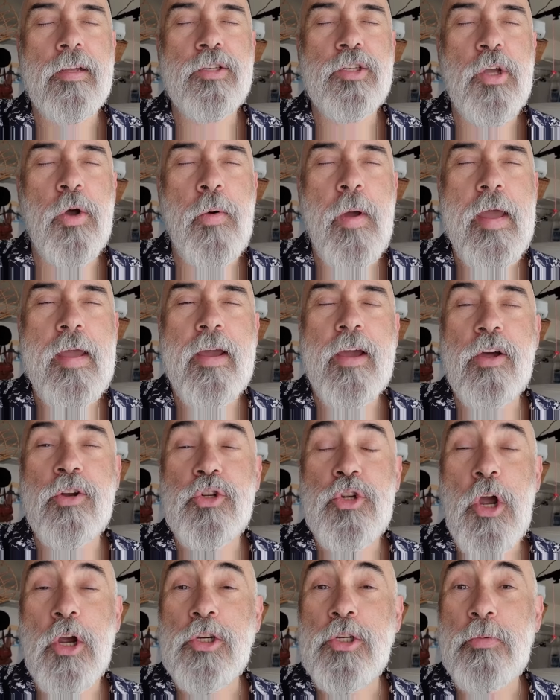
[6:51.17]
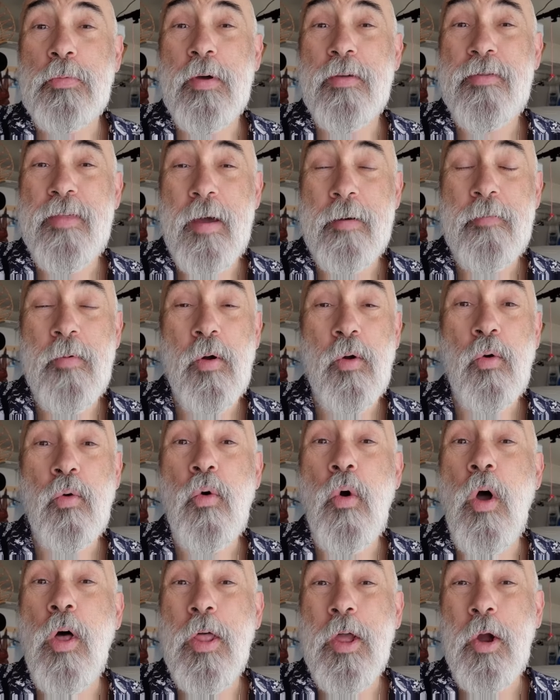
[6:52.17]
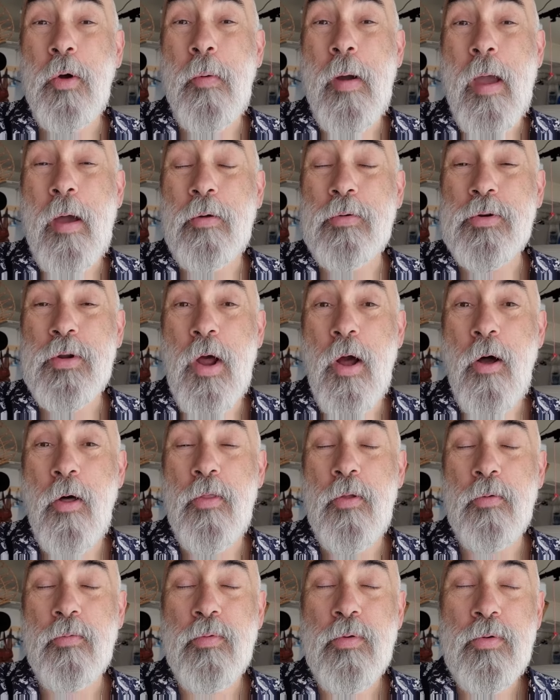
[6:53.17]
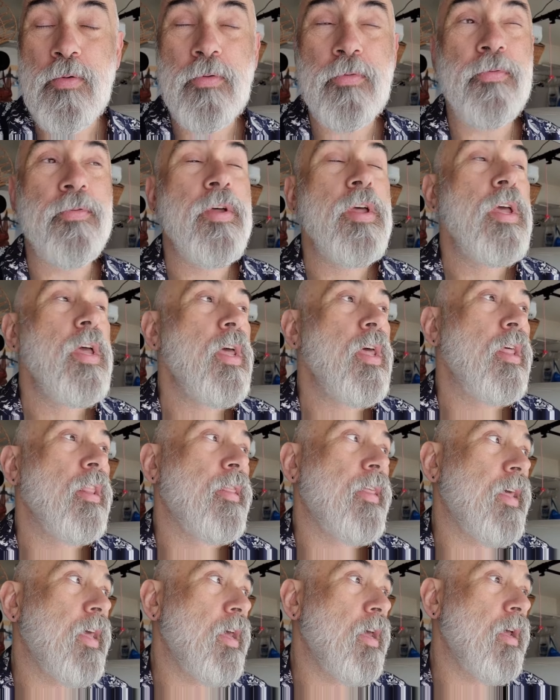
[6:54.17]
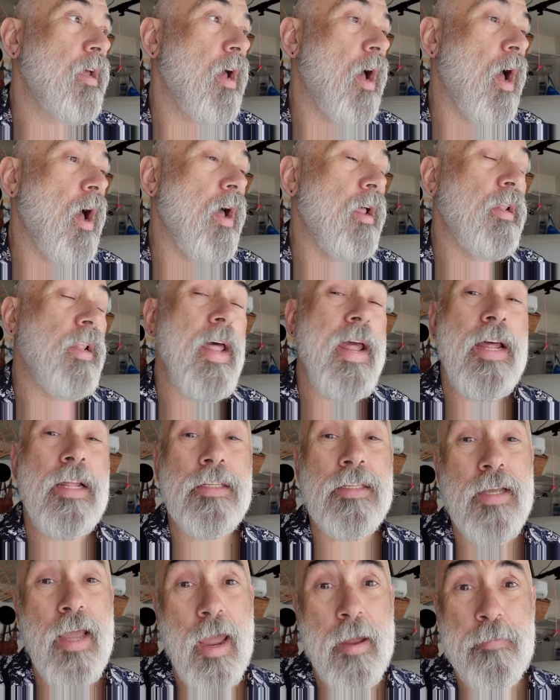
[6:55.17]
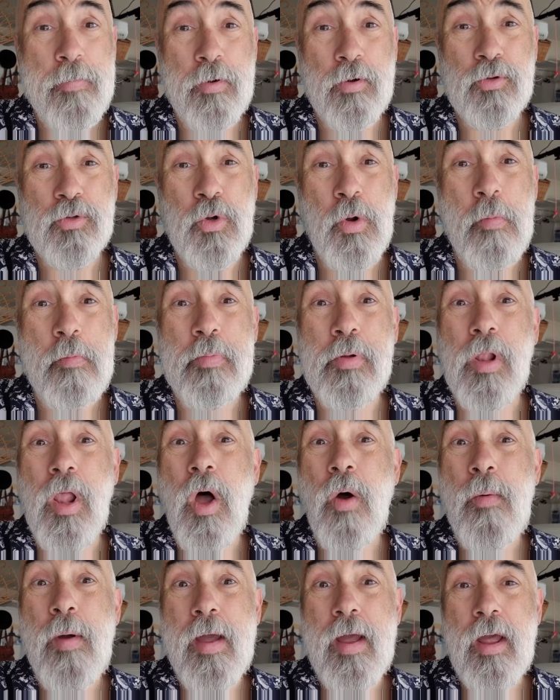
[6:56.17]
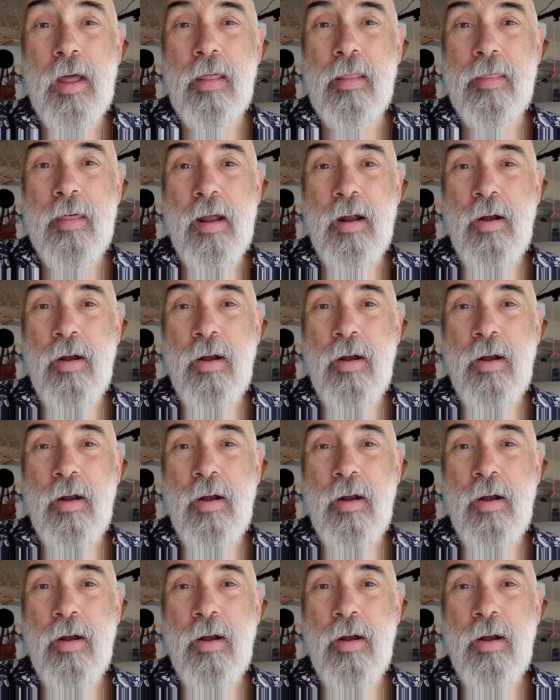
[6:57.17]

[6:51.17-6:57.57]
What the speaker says: So in conjunction with them crawling around on the roof, the landscapers are blowing